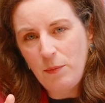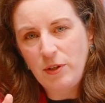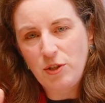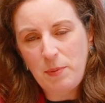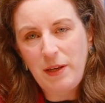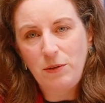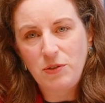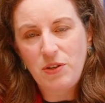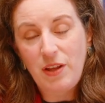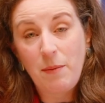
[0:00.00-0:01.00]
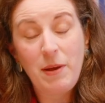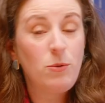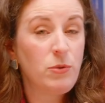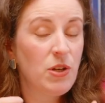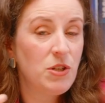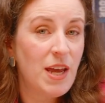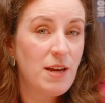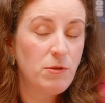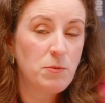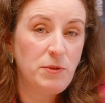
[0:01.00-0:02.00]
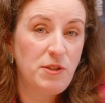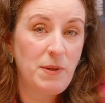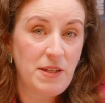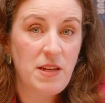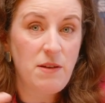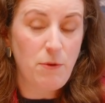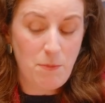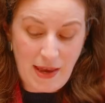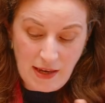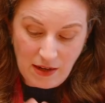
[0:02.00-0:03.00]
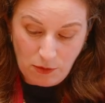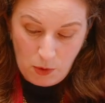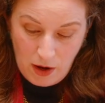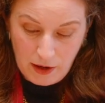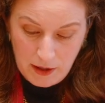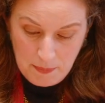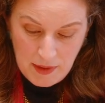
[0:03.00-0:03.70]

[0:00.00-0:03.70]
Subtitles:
which appeals to them and also take responsibility for making it work.